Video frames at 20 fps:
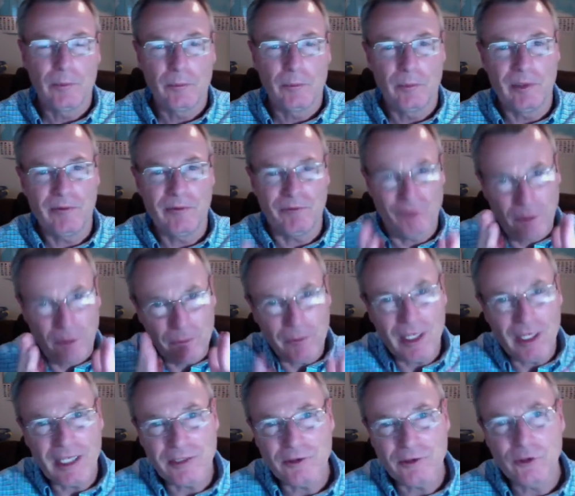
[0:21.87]
But from
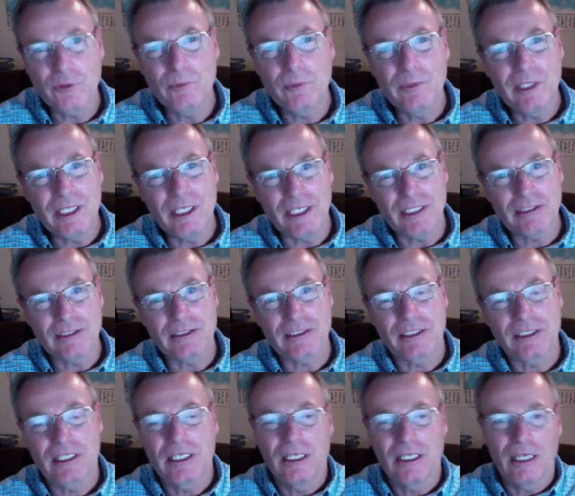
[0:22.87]
that two minutes,
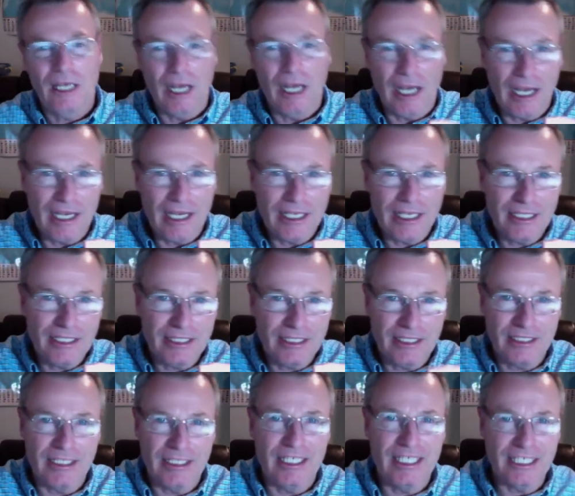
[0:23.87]
I
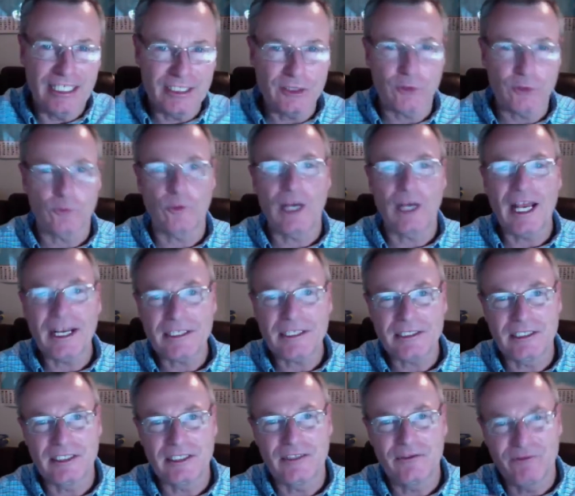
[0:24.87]

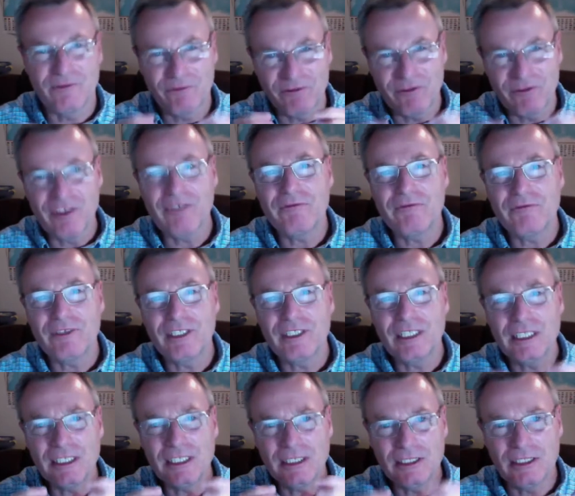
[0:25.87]
extracted
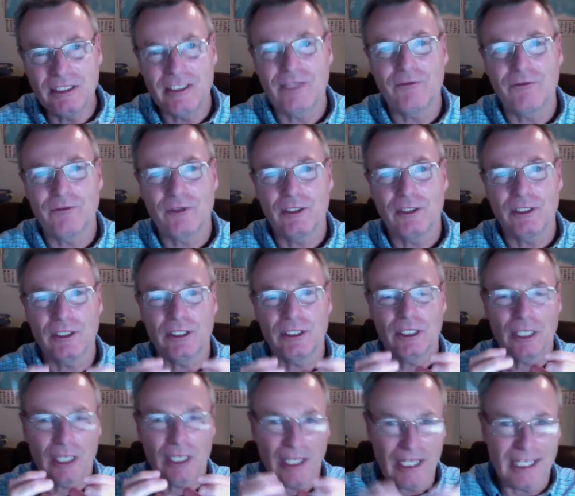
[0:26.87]
50 different
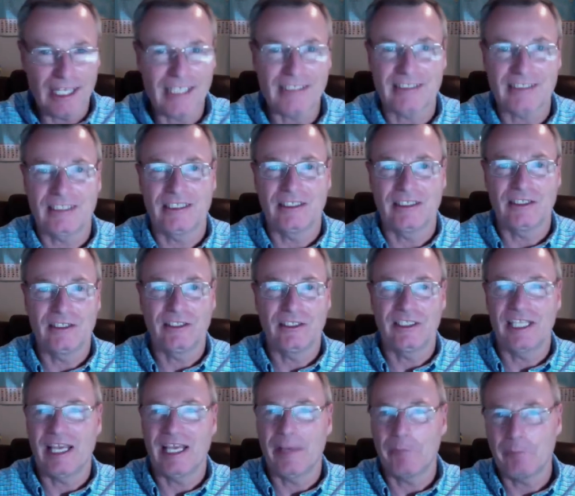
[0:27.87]
lessons
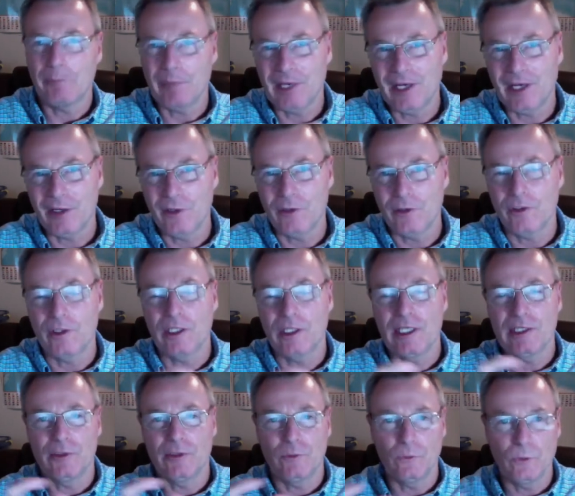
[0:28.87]
that
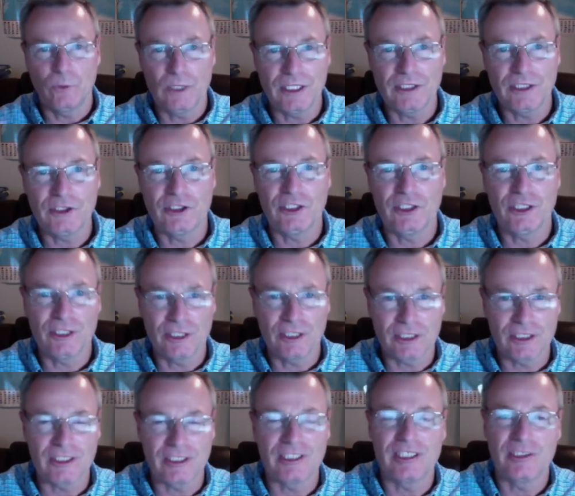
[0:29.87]
parallel what Jesus
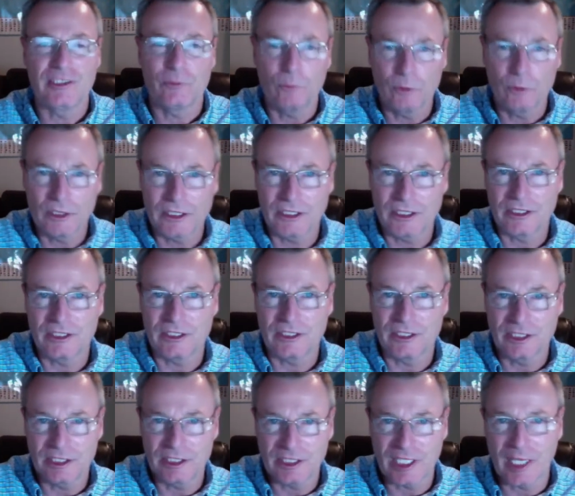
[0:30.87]
did with his
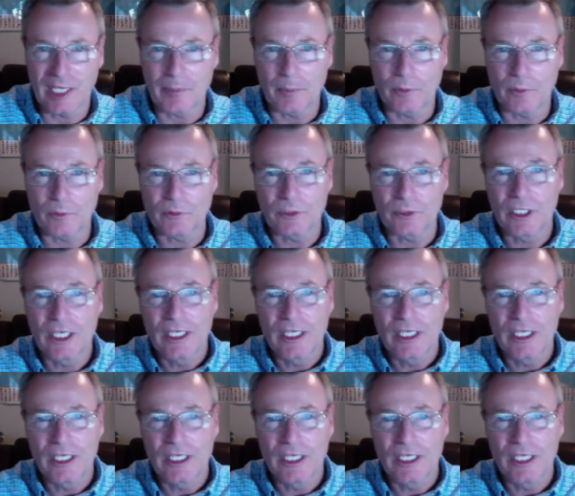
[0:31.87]
disciples.